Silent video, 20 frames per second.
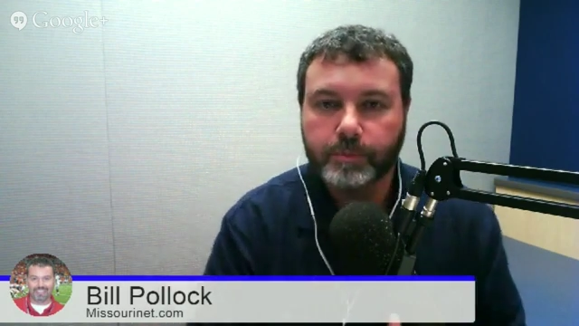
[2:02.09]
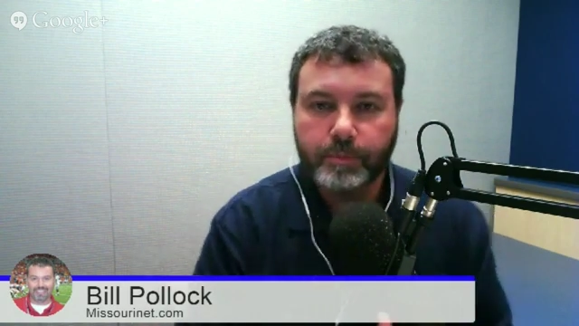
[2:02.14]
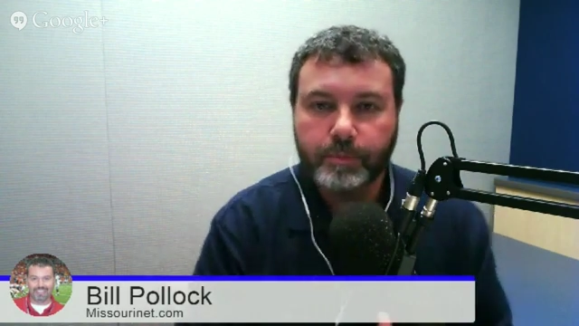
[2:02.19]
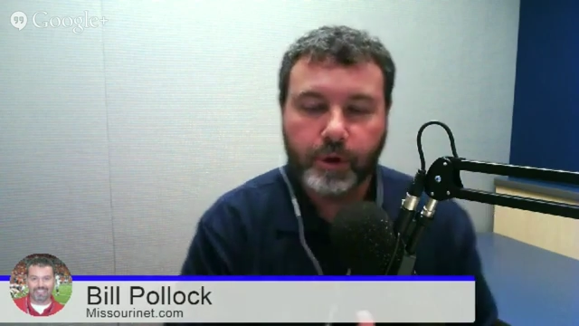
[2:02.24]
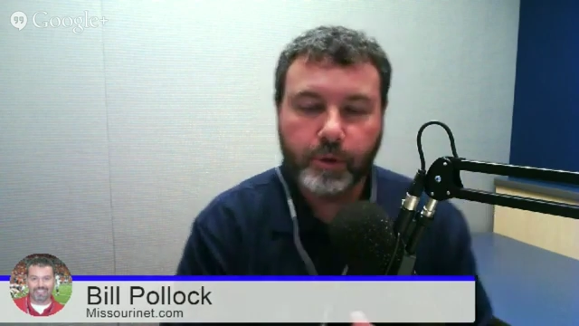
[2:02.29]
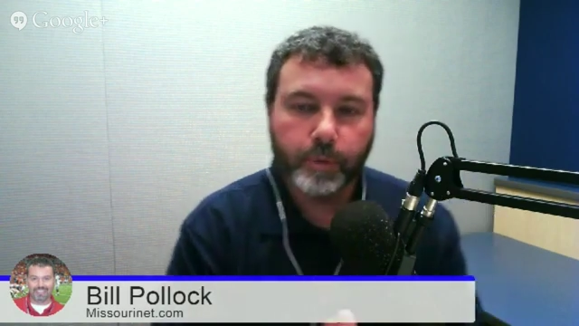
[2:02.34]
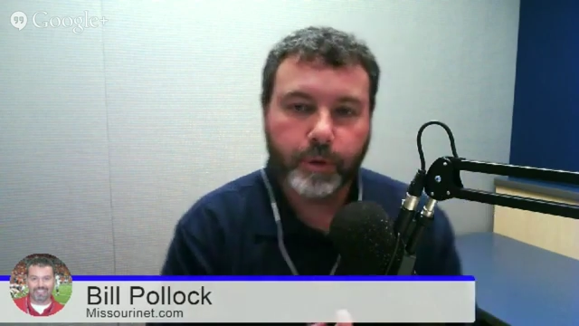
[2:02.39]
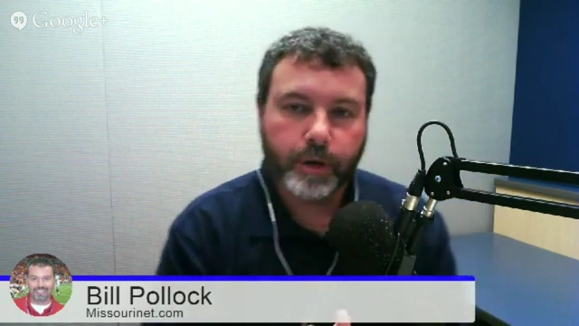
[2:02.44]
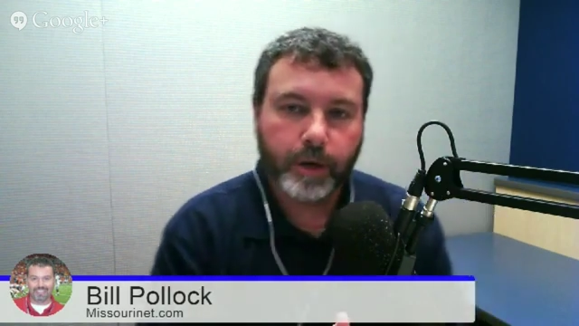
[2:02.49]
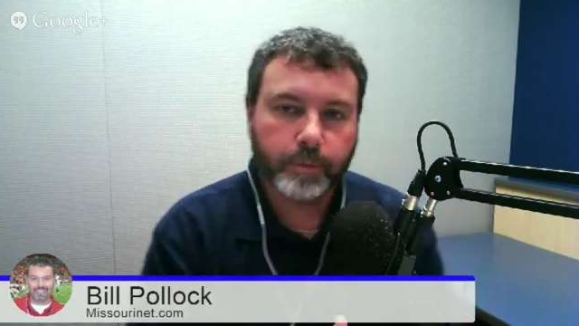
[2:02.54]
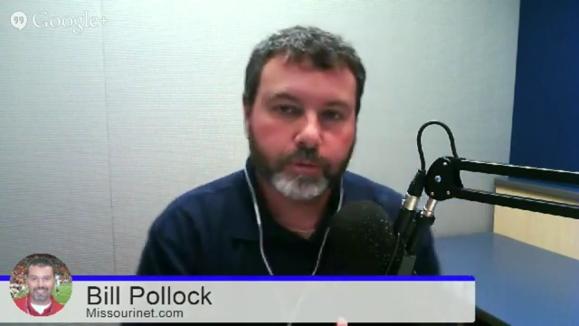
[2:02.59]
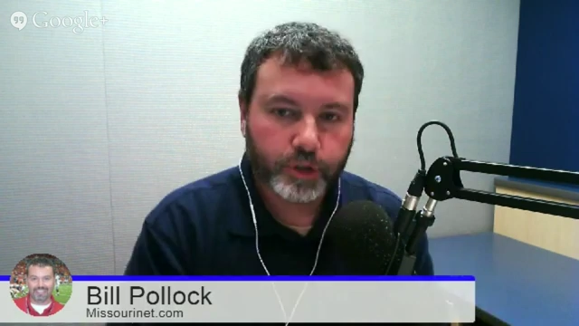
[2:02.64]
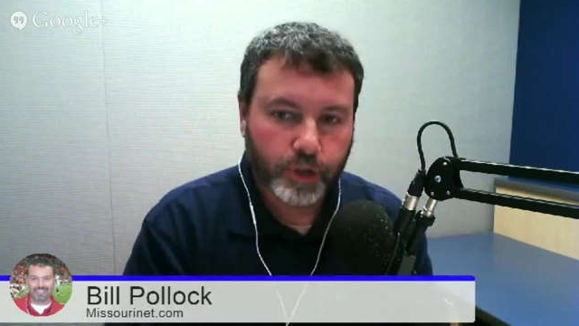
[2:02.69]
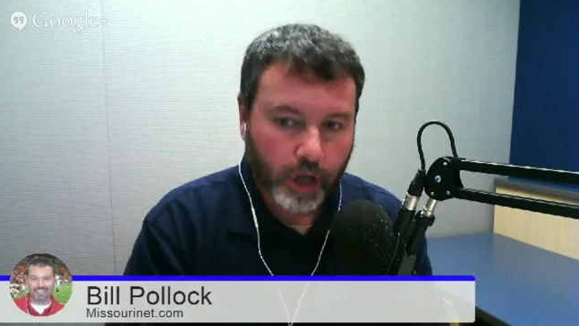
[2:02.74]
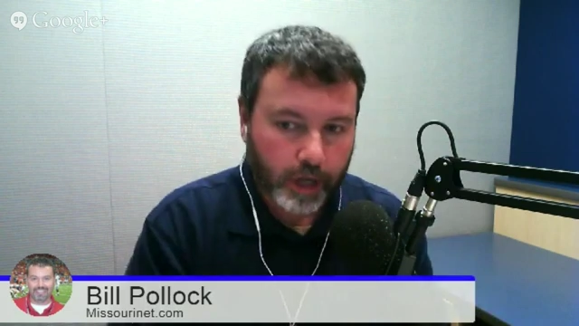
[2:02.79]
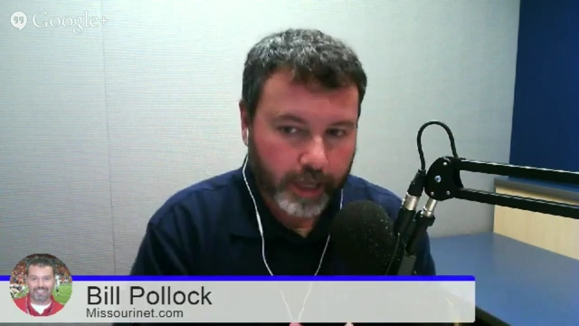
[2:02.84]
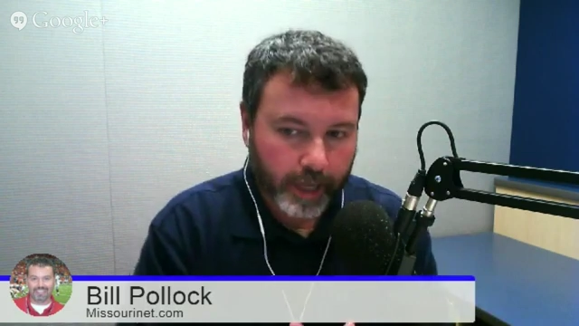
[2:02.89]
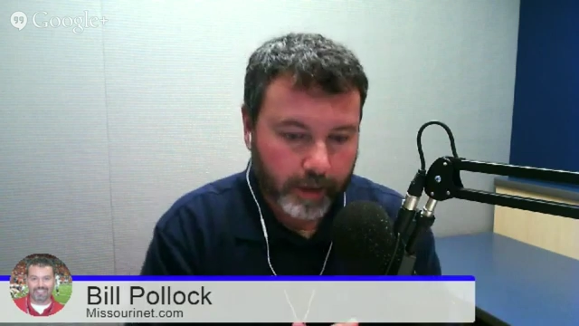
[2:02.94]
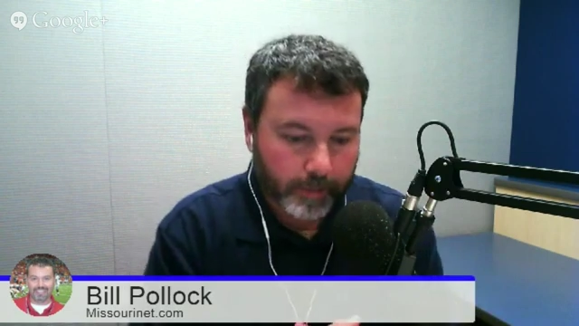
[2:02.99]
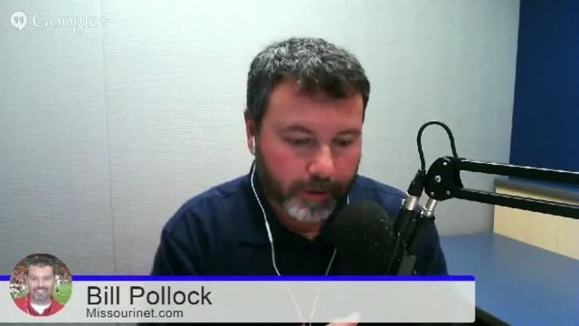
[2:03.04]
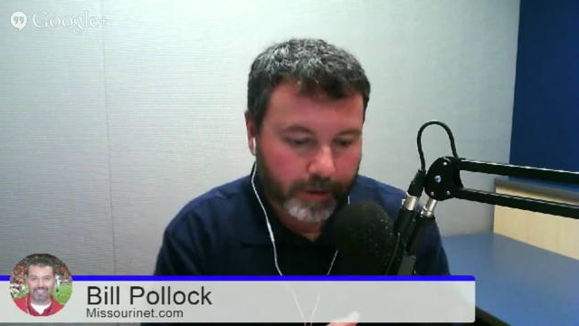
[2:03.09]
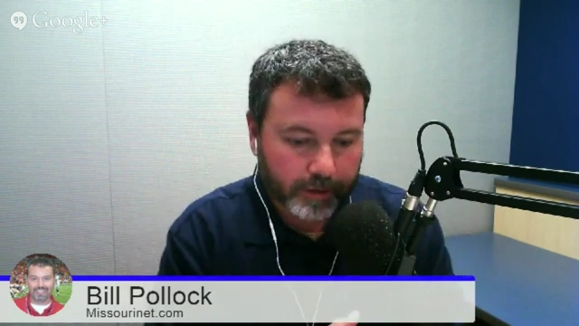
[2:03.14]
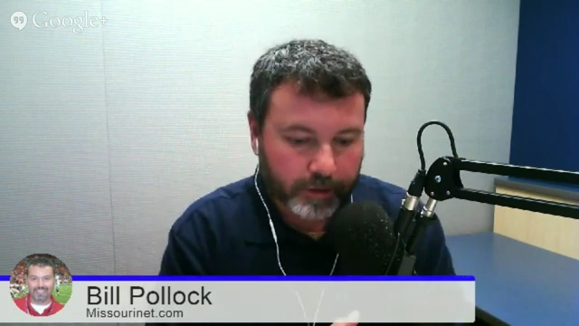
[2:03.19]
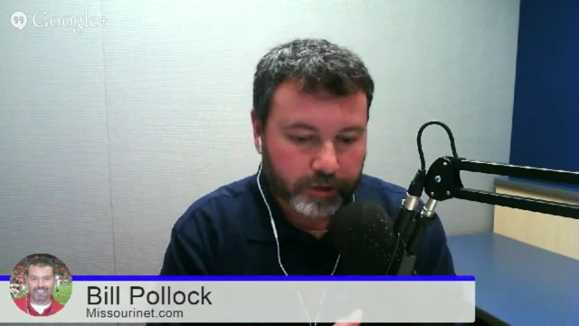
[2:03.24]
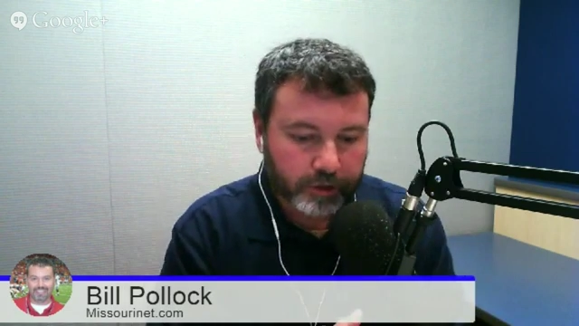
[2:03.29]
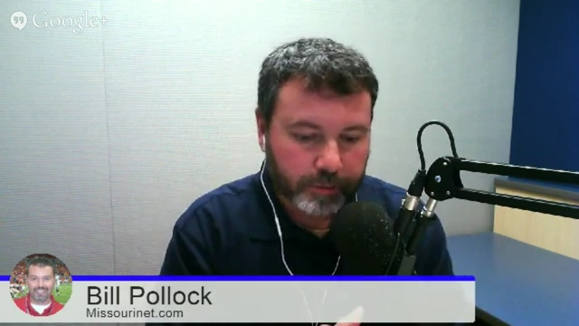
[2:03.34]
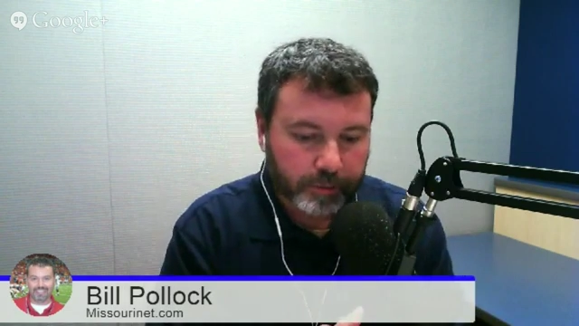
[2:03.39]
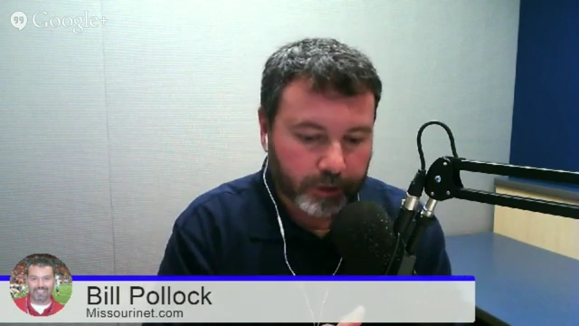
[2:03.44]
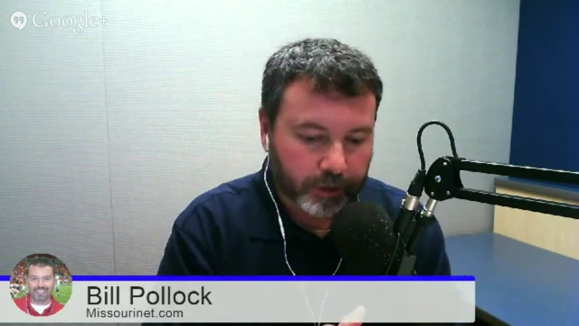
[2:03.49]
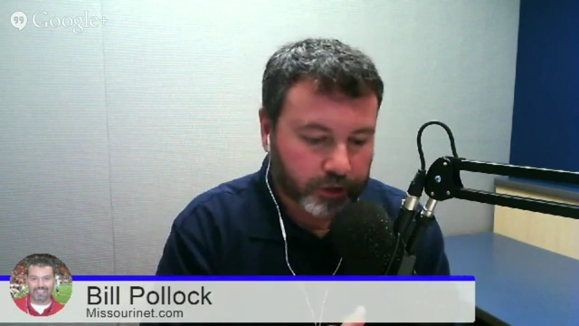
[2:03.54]
part when I was talking about
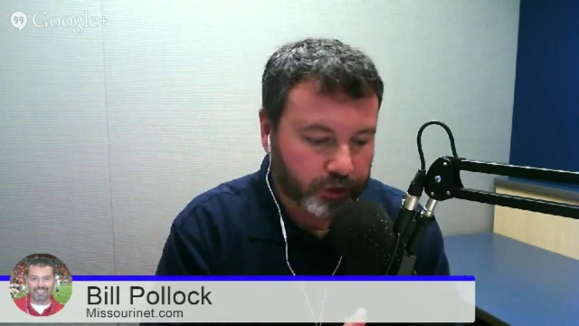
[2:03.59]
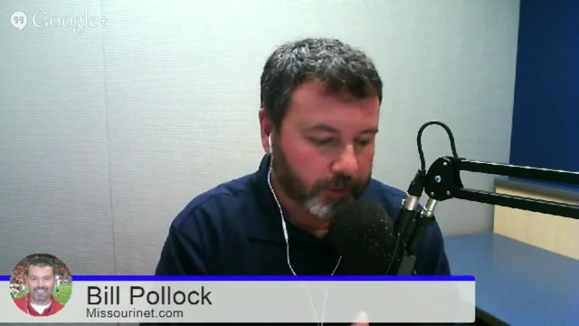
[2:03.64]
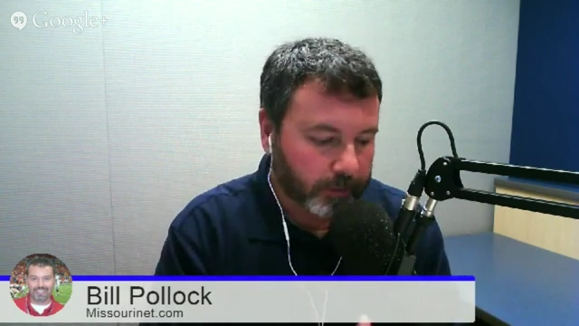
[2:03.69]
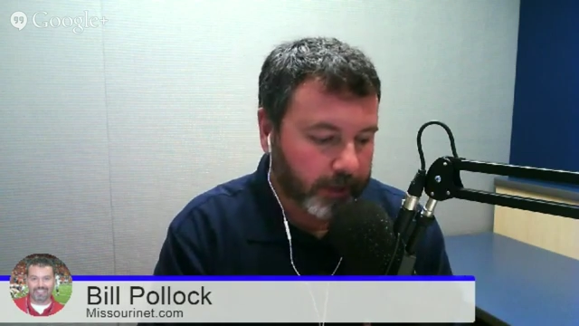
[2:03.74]
the speech,